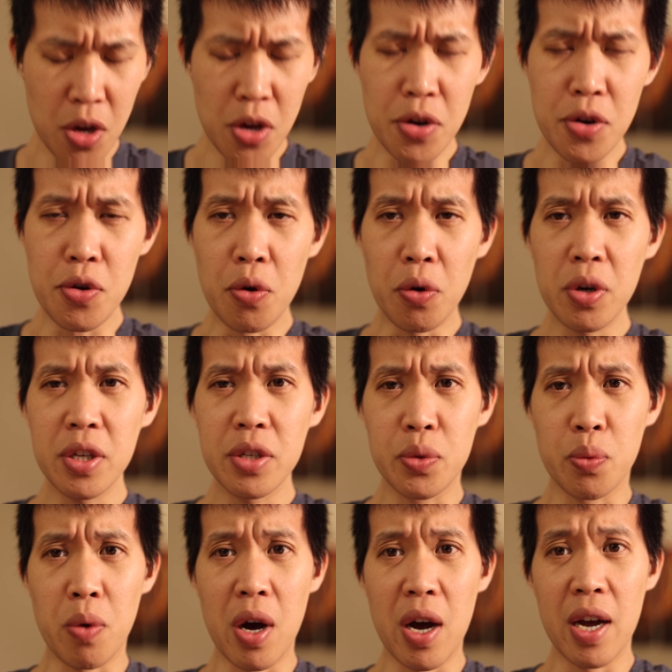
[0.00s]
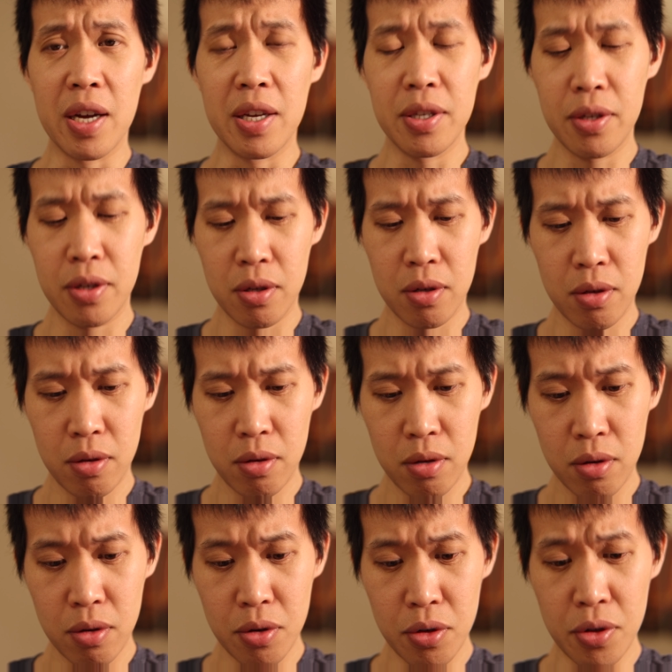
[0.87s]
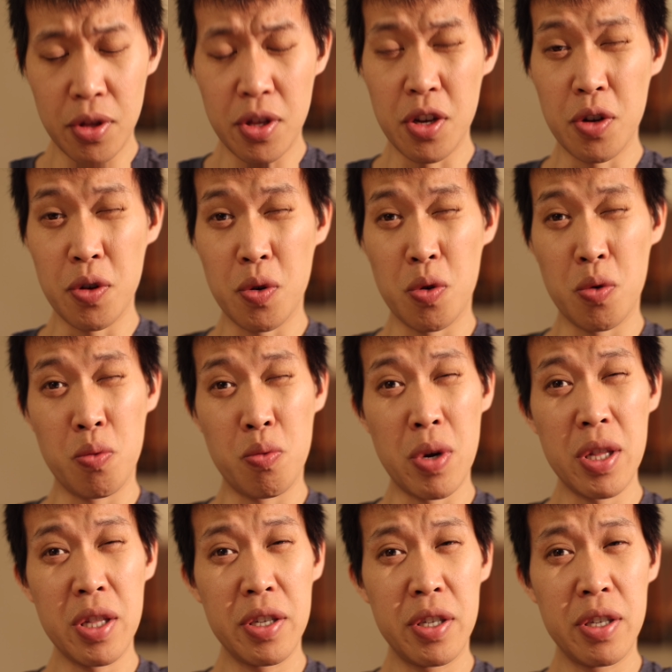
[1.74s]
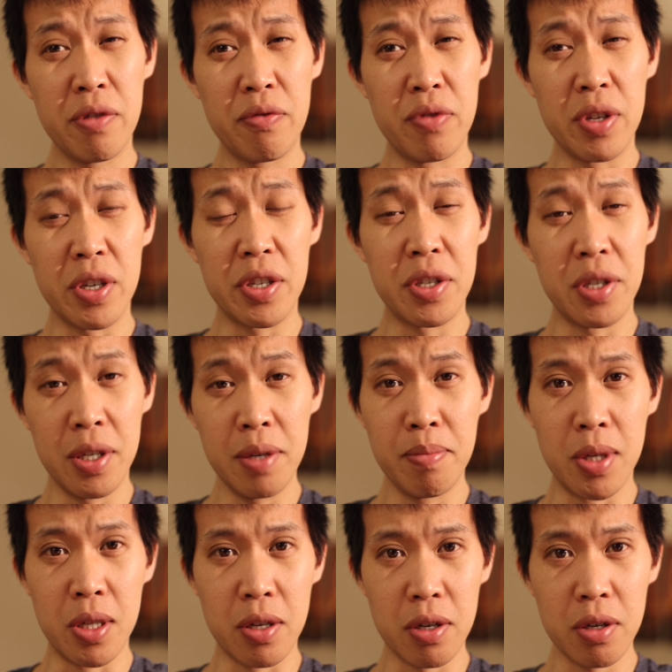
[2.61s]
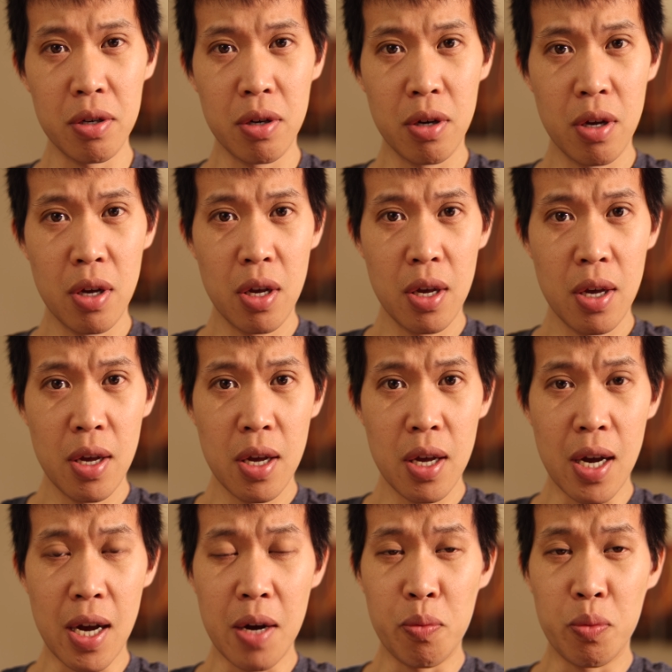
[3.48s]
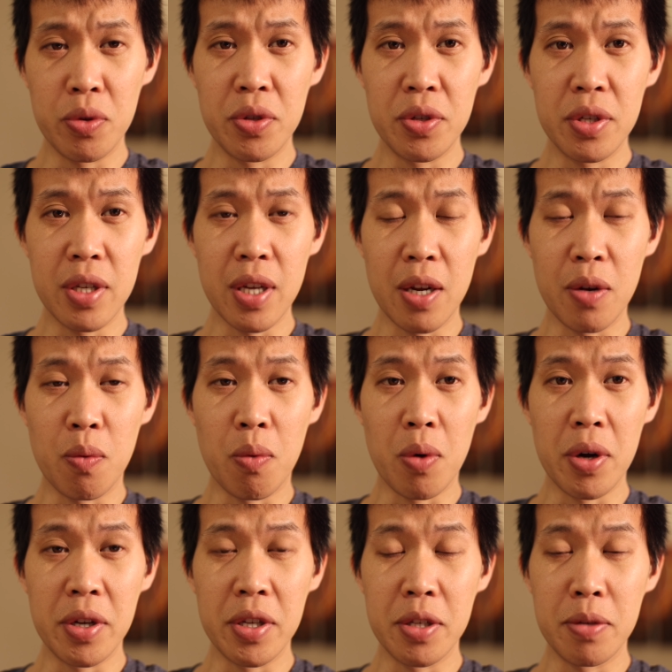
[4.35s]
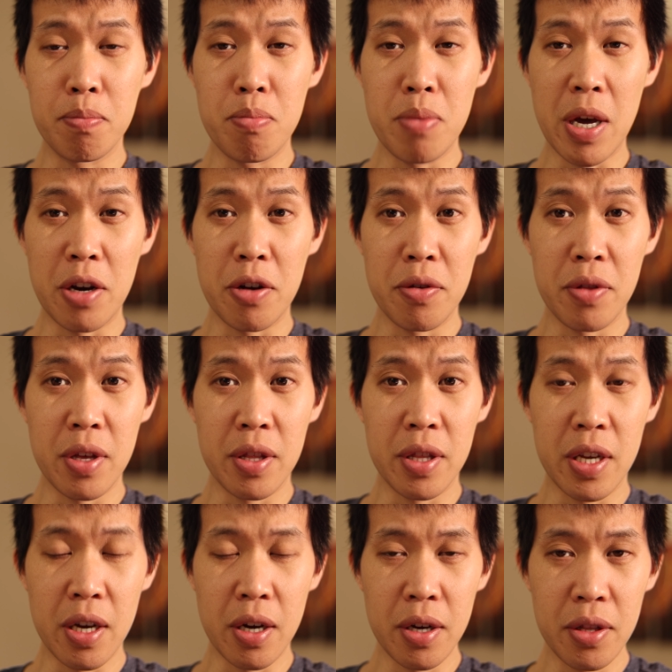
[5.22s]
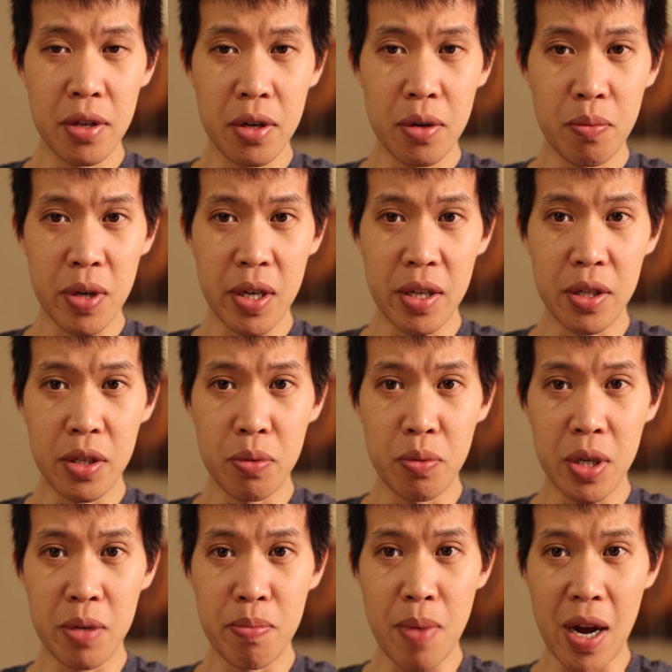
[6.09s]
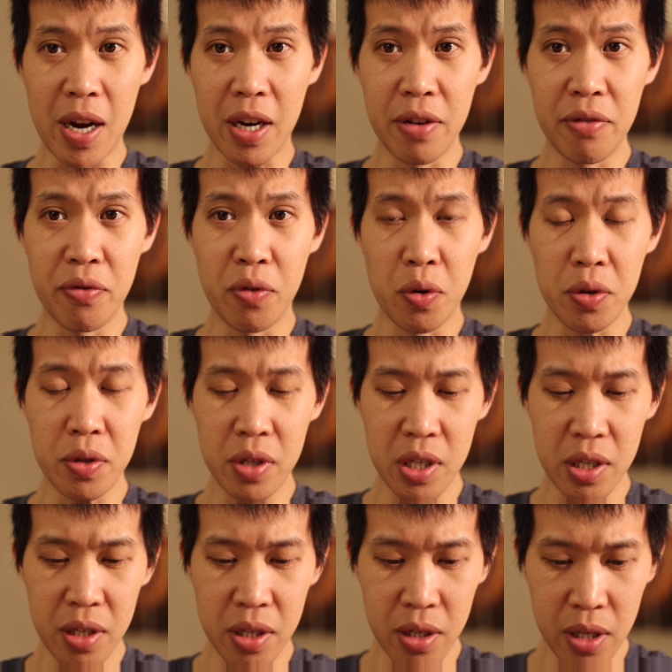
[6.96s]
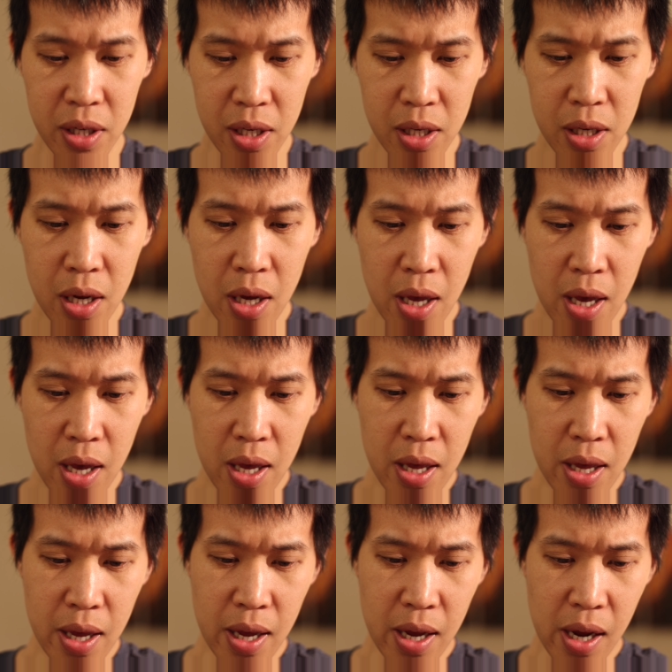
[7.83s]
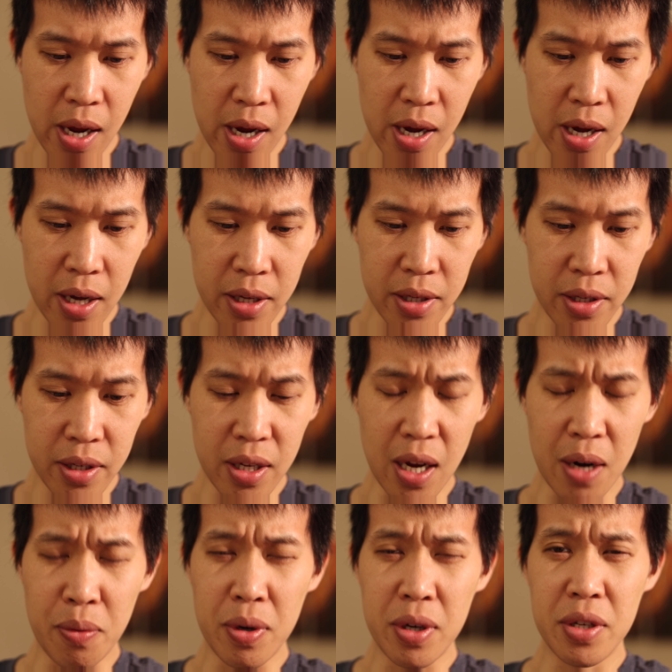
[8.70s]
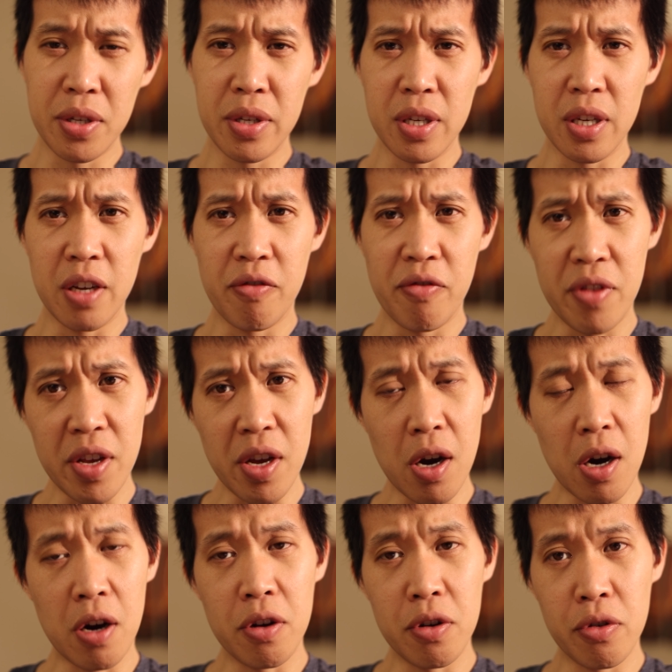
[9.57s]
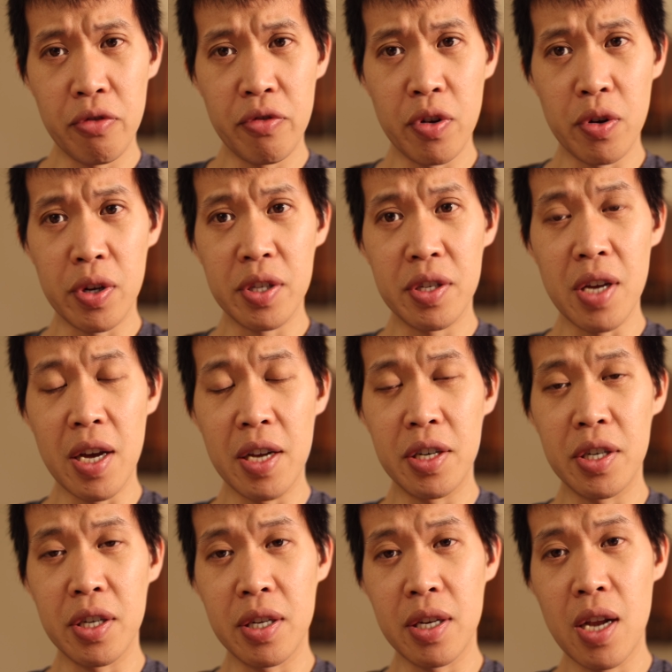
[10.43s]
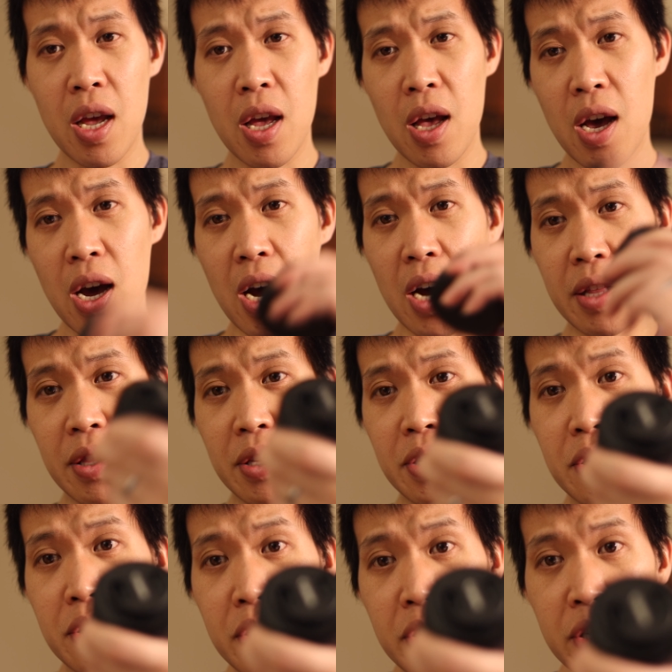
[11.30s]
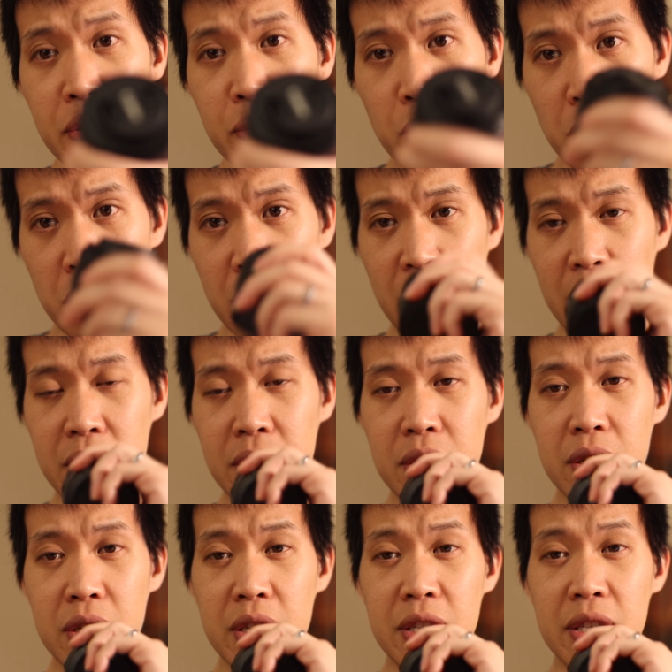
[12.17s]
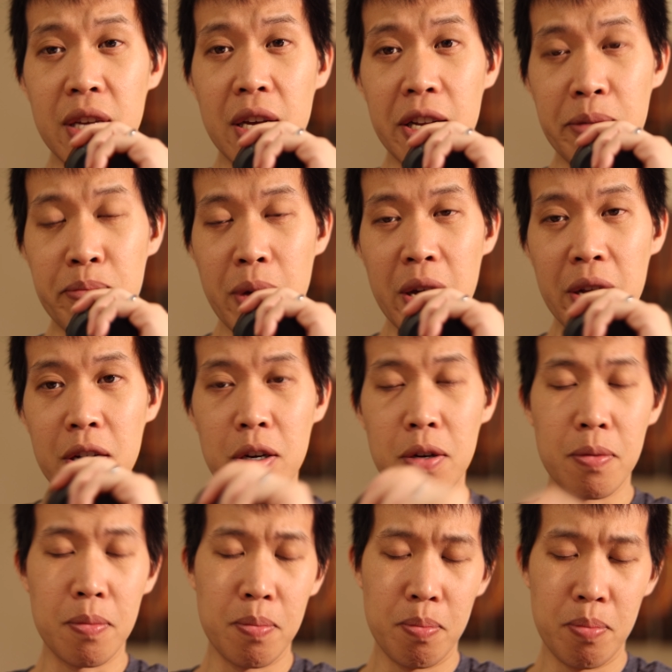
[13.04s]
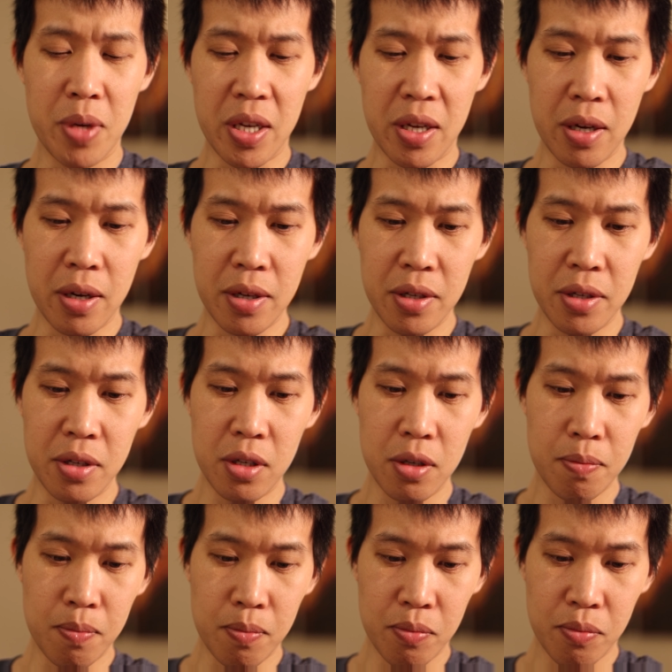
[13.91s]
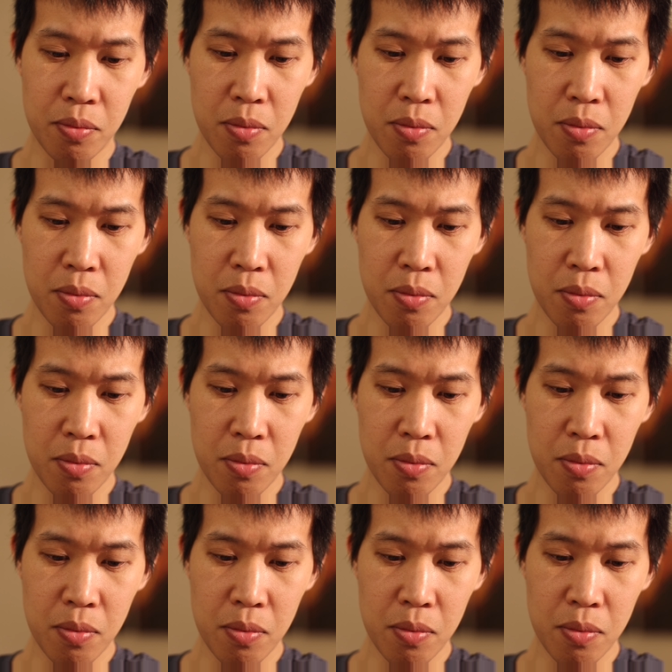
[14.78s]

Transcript: noise-wise, they're relatively similar. I wouldn't say one is better than the other. We can switch back and forth to see. And I want to see if the autofocus engine on this newer lens is any better, because